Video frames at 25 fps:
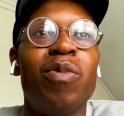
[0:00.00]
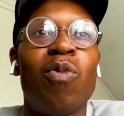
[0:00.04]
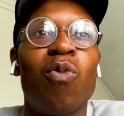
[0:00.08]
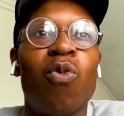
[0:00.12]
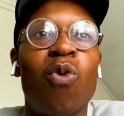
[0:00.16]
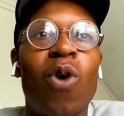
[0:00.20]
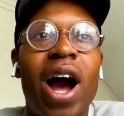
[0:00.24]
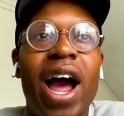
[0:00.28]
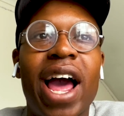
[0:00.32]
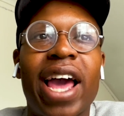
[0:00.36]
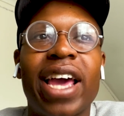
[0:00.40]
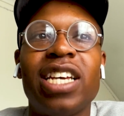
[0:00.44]

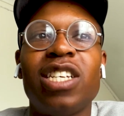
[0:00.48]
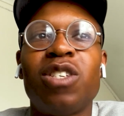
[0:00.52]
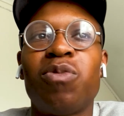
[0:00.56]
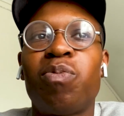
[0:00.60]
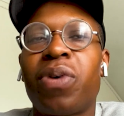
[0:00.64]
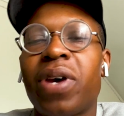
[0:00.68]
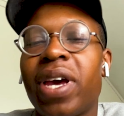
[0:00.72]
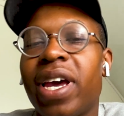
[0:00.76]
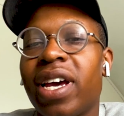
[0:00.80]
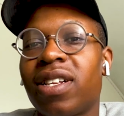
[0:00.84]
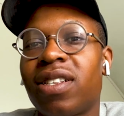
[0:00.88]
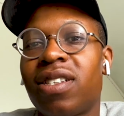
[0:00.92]
why he's
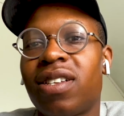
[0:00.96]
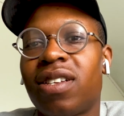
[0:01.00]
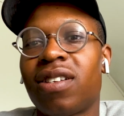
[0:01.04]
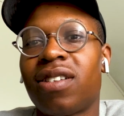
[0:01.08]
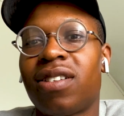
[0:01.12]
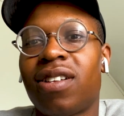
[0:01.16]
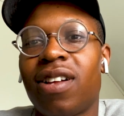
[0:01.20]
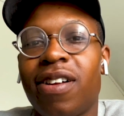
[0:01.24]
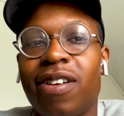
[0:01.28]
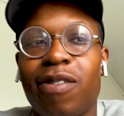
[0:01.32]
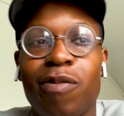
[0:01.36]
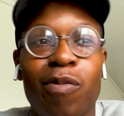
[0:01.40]
picked
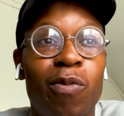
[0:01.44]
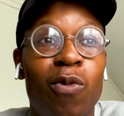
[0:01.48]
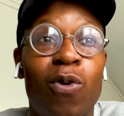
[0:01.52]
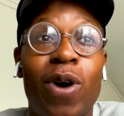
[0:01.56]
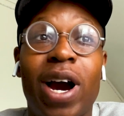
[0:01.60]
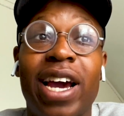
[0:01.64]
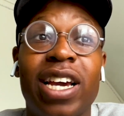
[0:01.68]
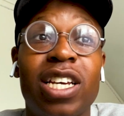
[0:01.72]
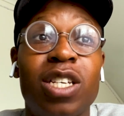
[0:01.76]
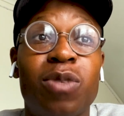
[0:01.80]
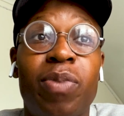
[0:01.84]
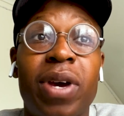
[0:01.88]

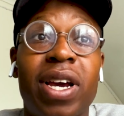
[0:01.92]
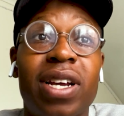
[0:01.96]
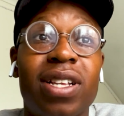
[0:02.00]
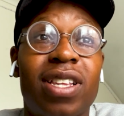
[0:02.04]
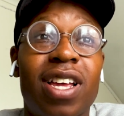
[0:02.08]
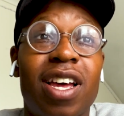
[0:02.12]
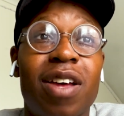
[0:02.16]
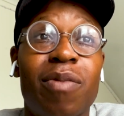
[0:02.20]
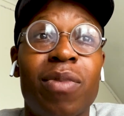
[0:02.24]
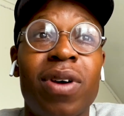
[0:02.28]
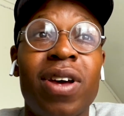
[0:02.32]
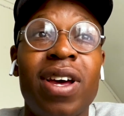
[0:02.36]

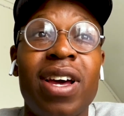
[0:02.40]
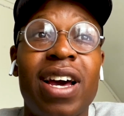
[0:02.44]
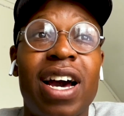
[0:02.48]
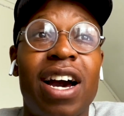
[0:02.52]
them.